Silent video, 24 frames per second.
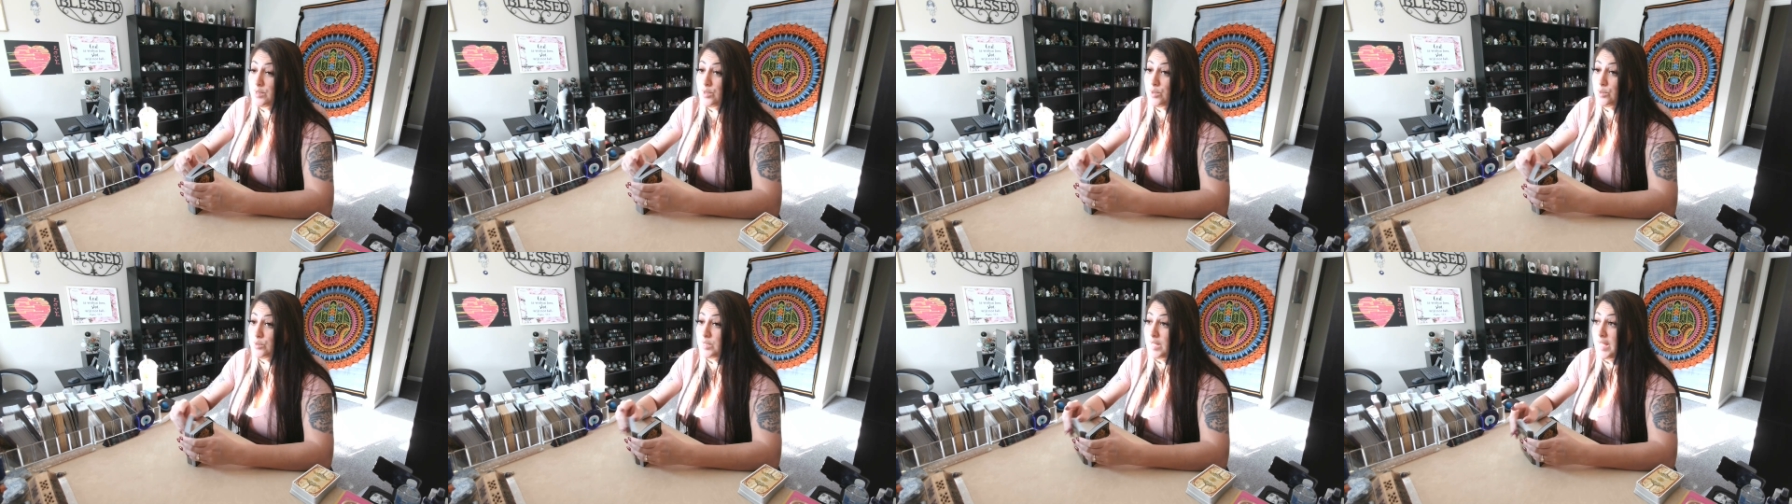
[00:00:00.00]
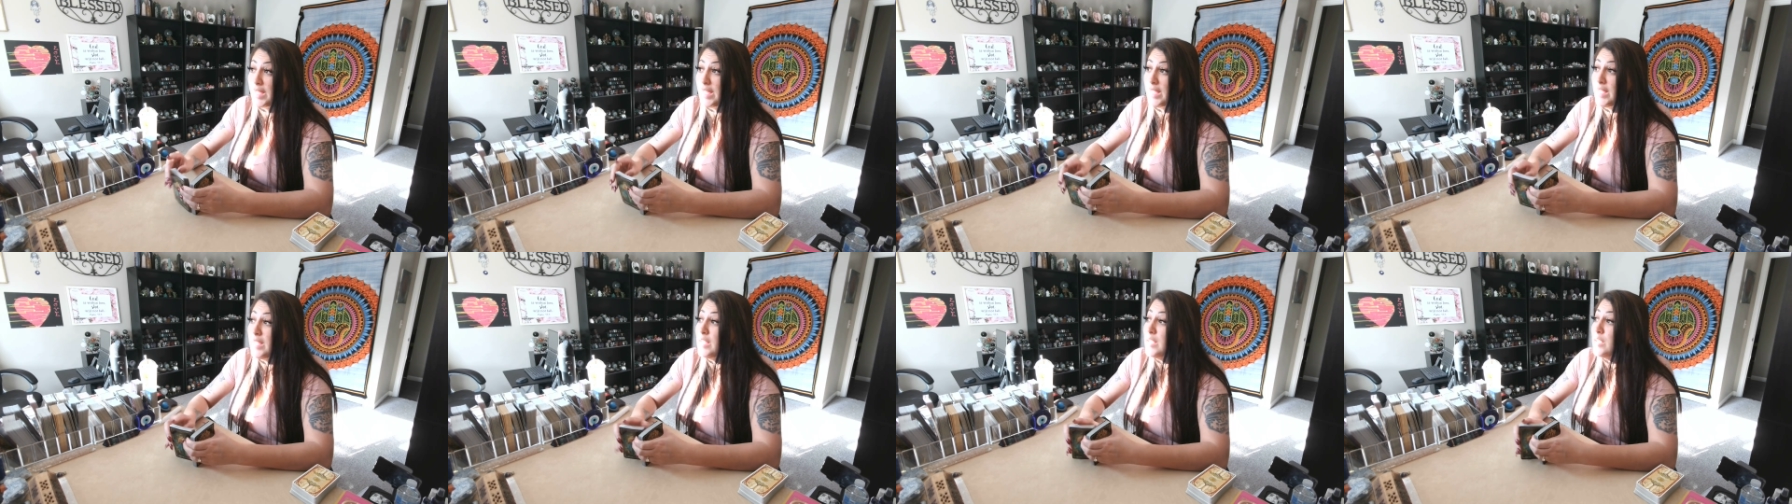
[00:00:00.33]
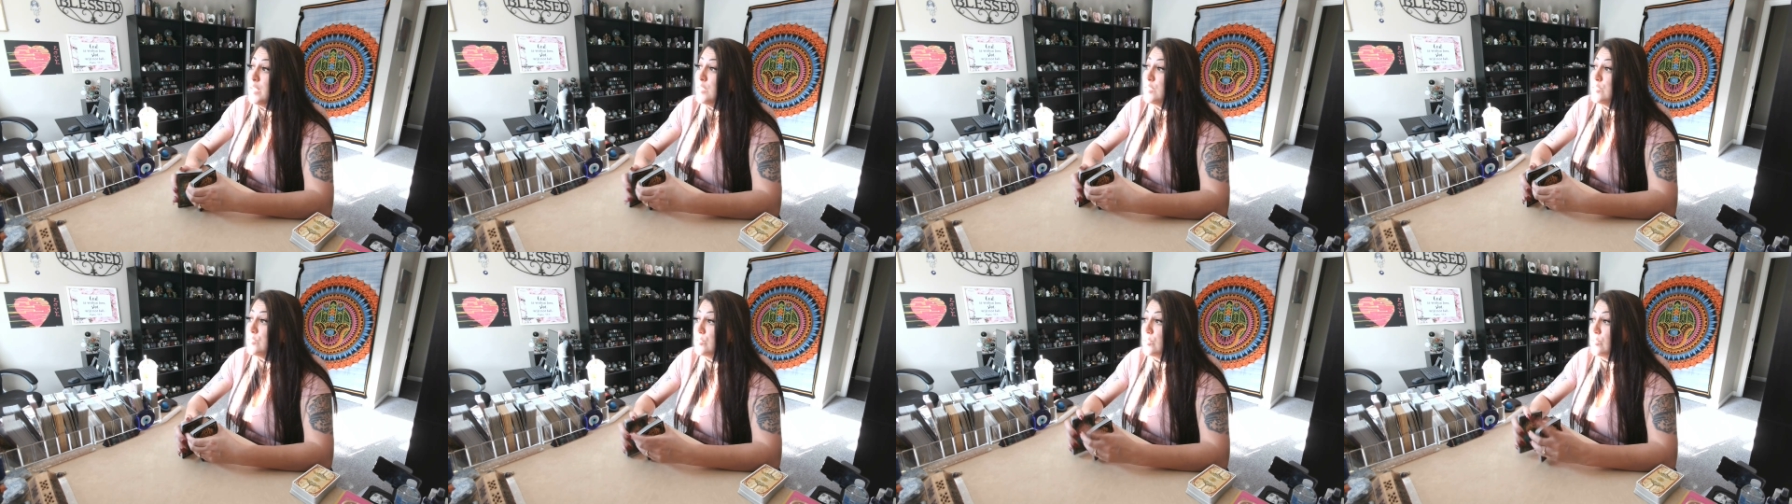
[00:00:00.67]
Okay,
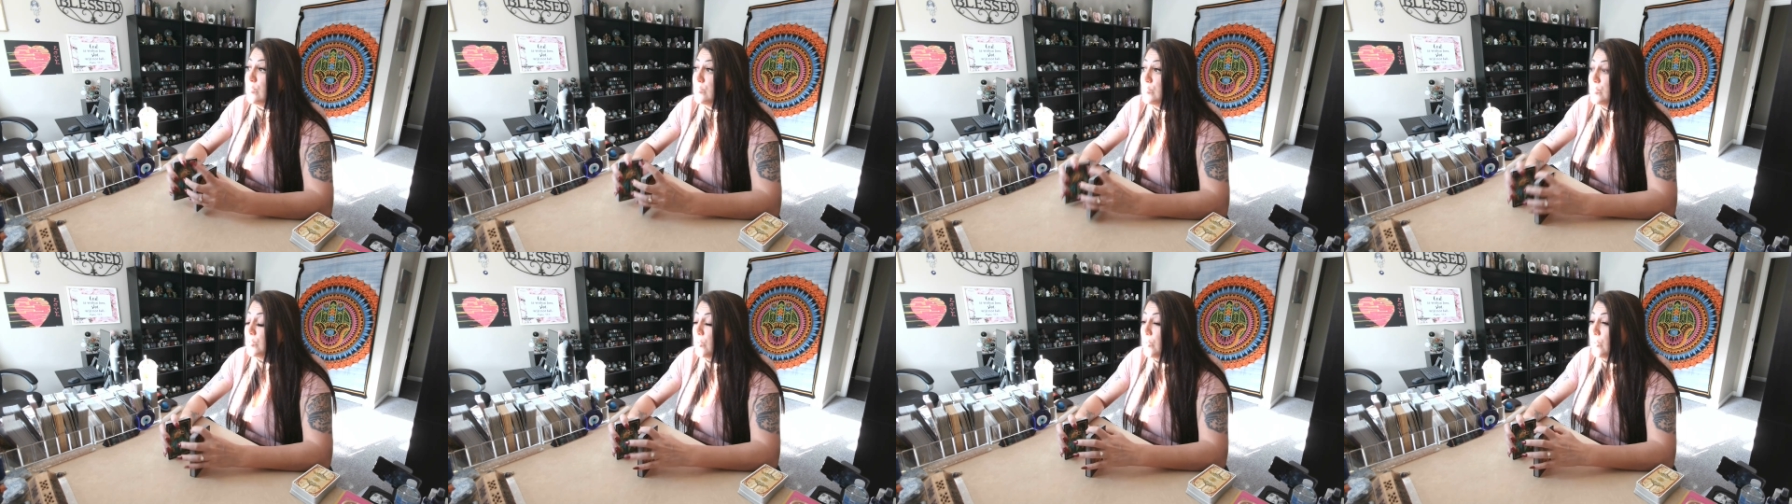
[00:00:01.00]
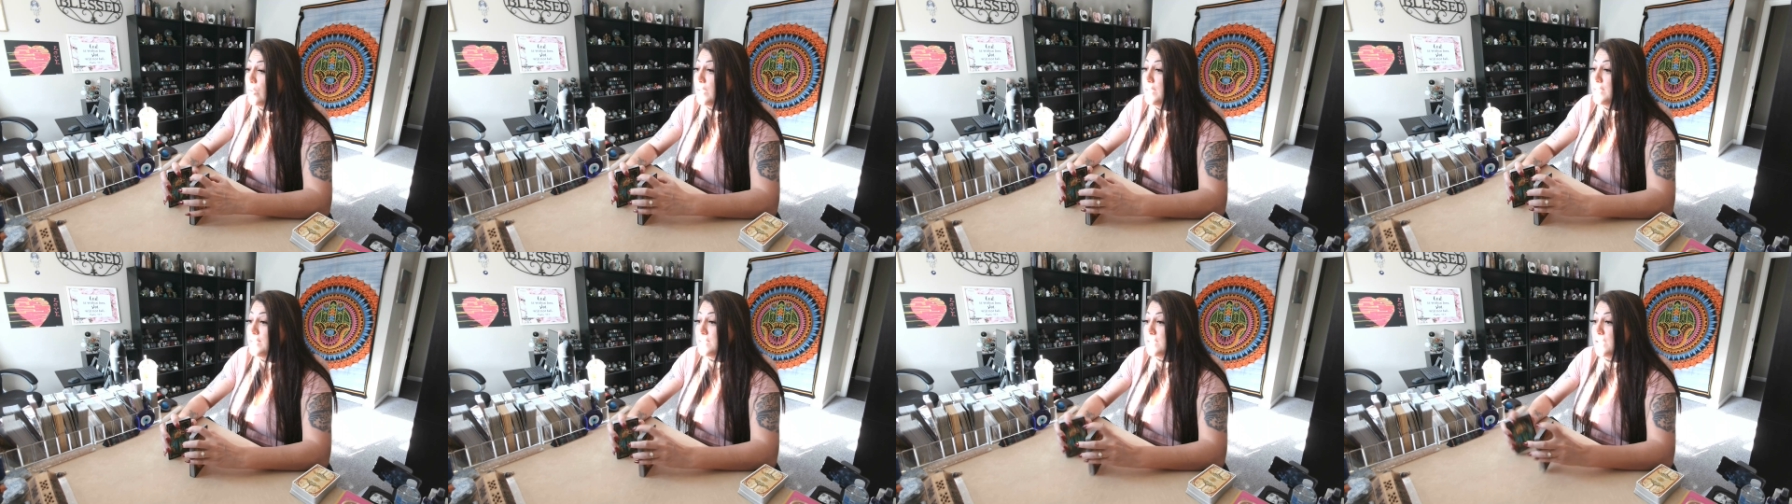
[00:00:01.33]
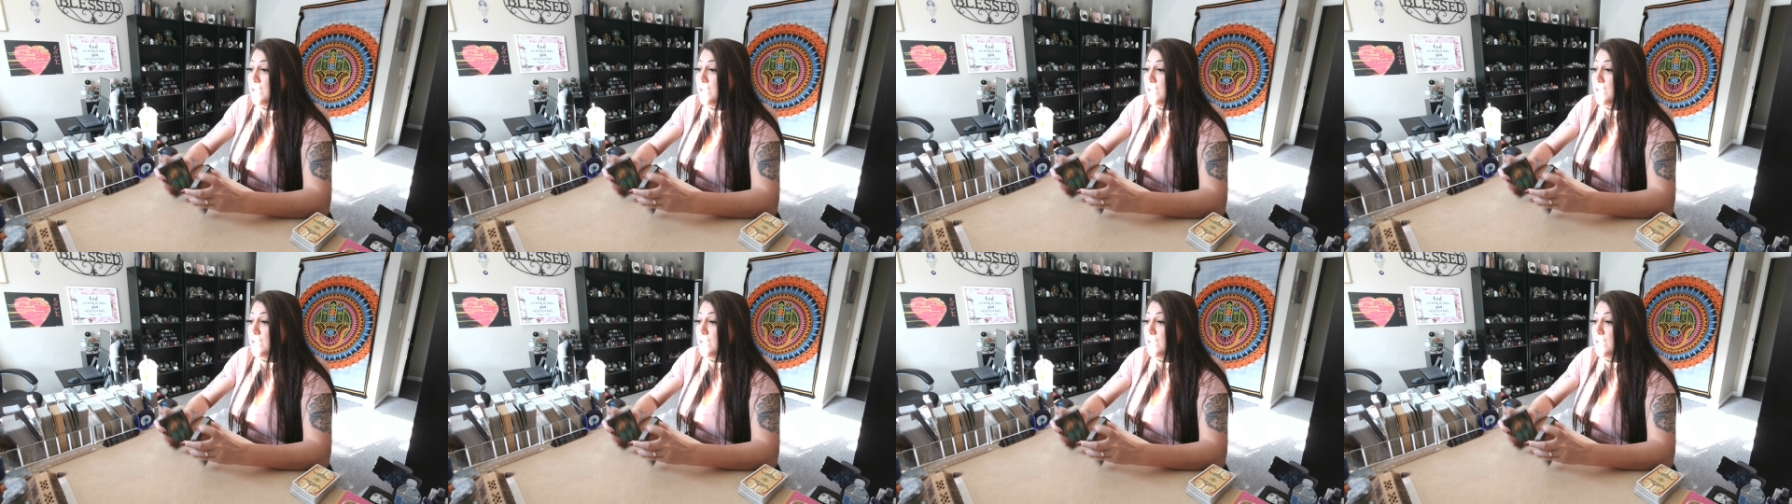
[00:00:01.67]
so Taurus,